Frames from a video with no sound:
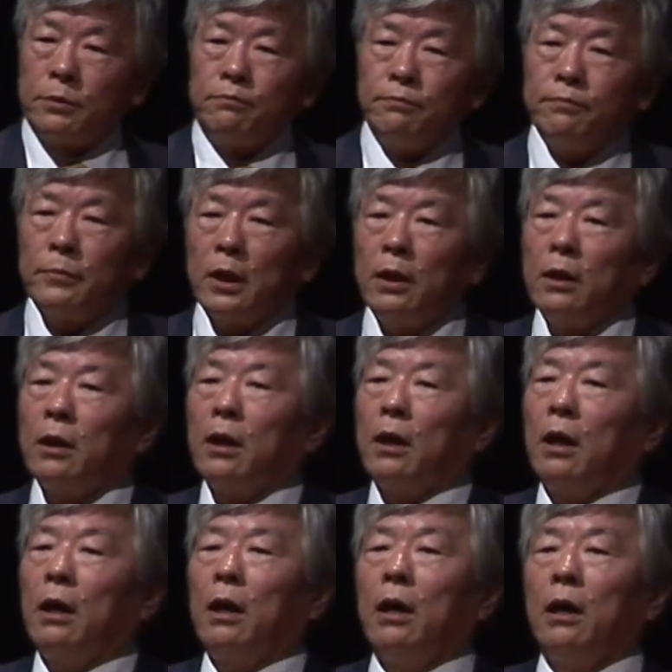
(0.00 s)
them,
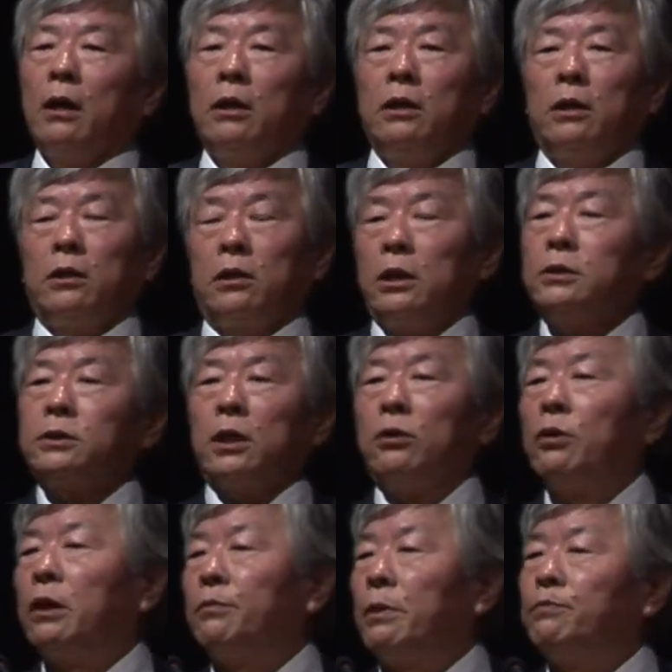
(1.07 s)

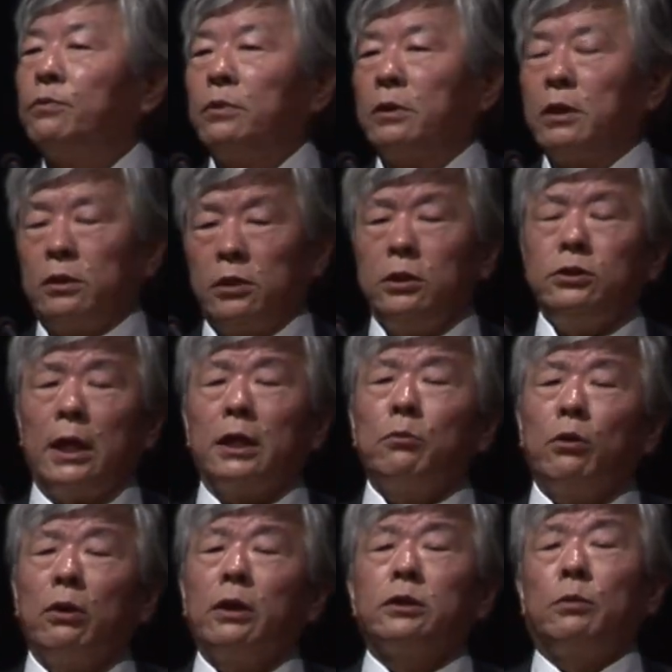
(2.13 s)
this
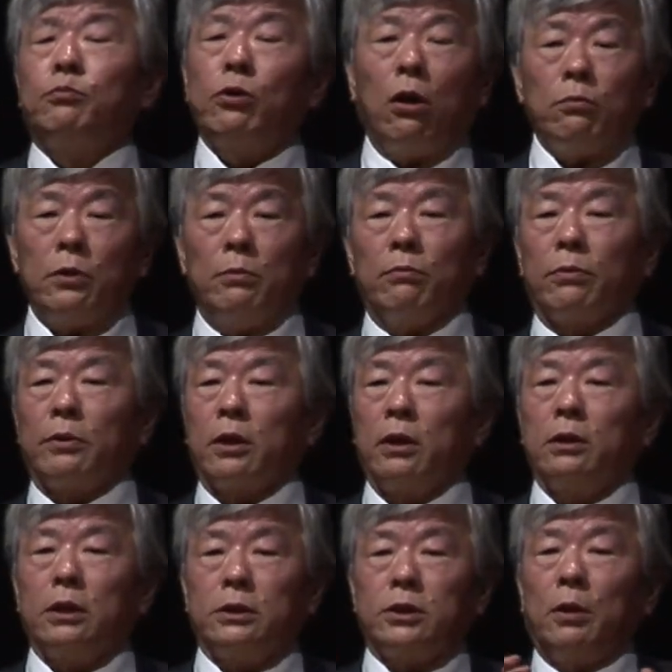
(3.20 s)
animal has a problem
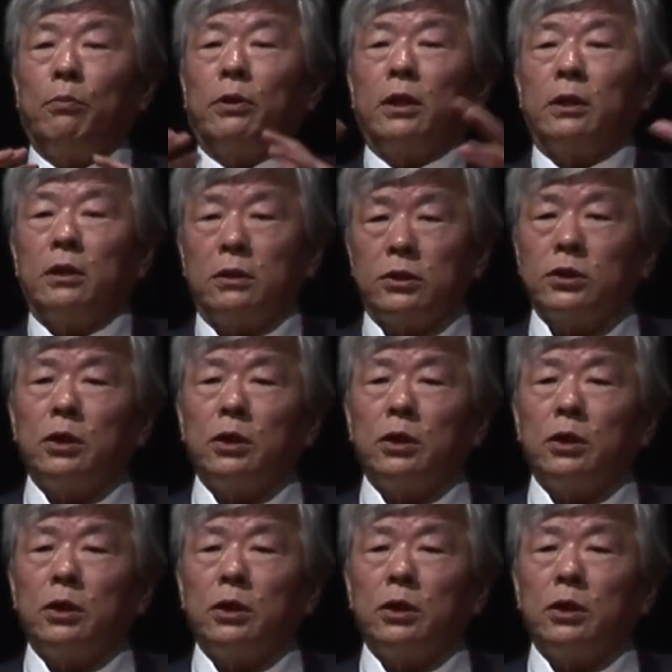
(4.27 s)
in the separating